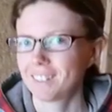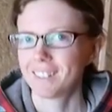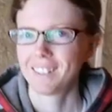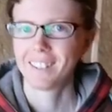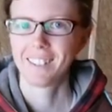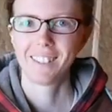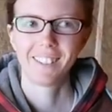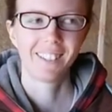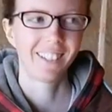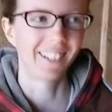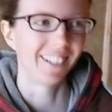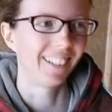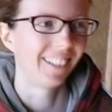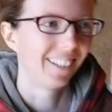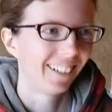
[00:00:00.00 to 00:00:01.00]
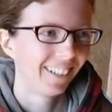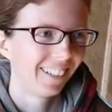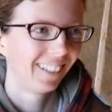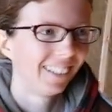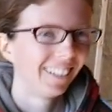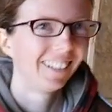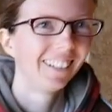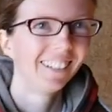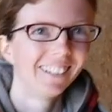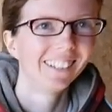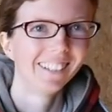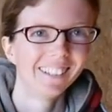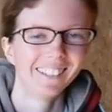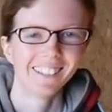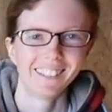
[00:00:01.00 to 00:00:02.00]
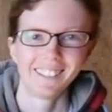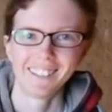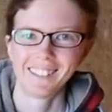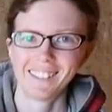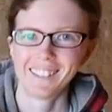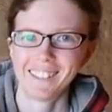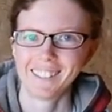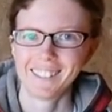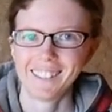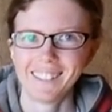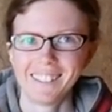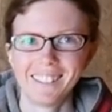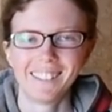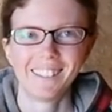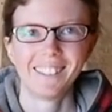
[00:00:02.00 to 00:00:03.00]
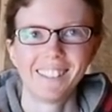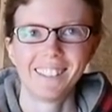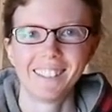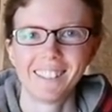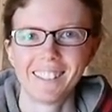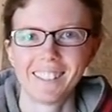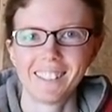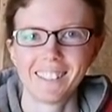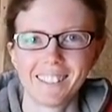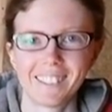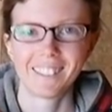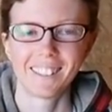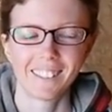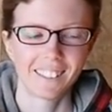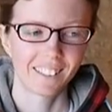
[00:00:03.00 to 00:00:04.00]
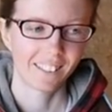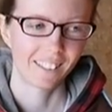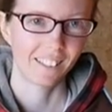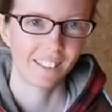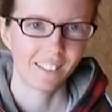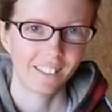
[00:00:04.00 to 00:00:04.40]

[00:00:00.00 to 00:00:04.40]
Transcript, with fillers: So it's done. So now you're gonna help me get the